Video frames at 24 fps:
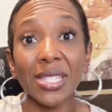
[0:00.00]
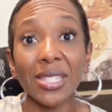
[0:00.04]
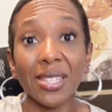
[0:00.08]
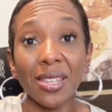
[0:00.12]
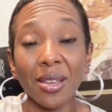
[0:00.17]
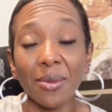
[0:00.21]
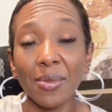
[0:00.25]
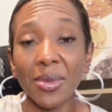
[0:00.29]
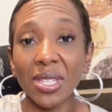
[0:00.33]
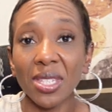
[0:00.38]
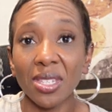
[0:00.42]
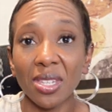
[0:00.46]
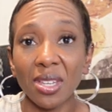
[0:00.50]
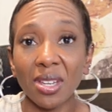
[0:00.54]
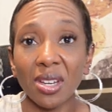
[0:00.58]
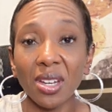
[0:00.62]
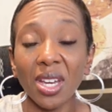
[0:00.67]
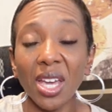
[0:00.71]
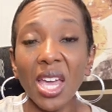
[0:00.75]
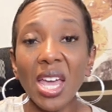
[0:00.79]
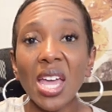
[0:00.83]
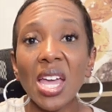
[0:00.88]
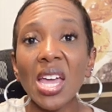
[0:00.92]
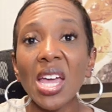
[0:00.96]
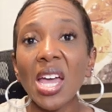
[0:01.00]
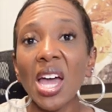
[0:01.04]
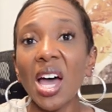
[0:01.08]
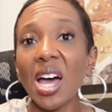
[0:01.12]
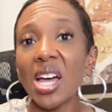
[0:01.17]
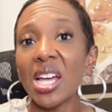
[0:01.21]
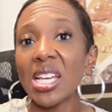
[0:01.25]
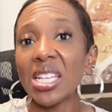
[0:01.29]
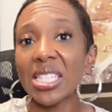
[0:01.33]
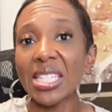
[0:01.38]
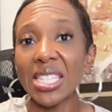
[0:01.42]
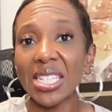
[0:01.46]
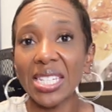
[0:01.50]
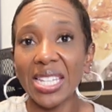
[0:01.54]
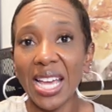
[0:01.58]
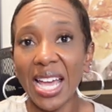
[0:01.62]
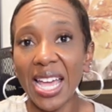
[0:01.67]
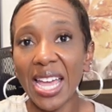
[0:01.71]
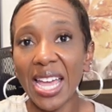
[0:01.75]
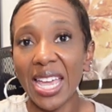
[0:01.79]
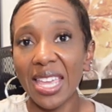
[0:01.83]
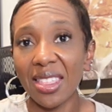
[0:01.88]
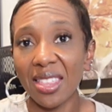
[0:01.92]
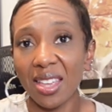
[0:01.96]
tummy tuck. It's the
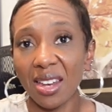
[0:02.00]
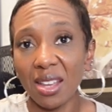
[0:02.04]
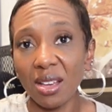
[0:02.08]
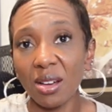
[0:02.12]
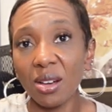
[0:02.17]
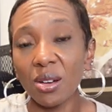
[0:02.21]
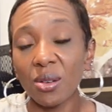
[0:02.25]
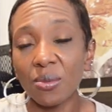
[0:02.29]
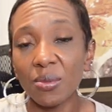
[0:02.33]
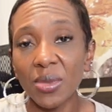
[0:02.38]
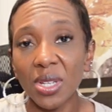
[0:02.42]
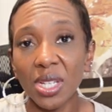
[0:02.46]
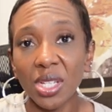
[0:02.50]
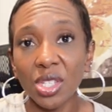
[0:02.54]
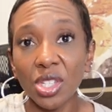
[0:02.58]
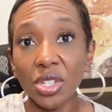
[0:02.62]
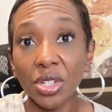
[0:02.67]
diet that helped me